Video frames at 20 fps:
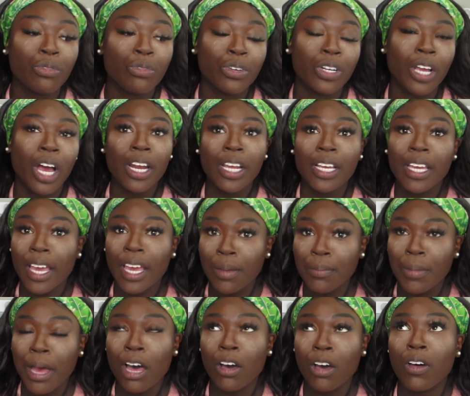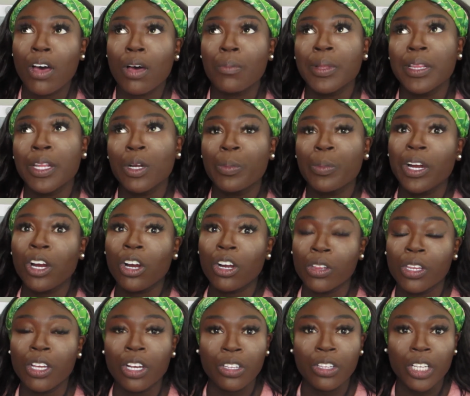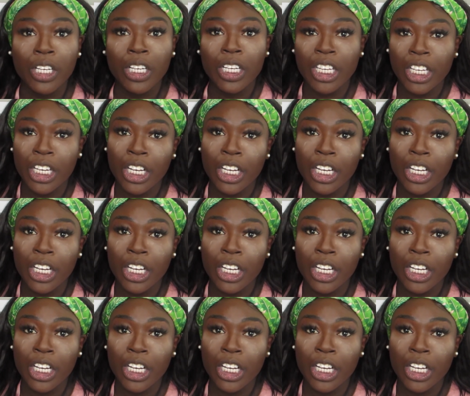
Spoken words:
Rihanna came out a little bit earlier in the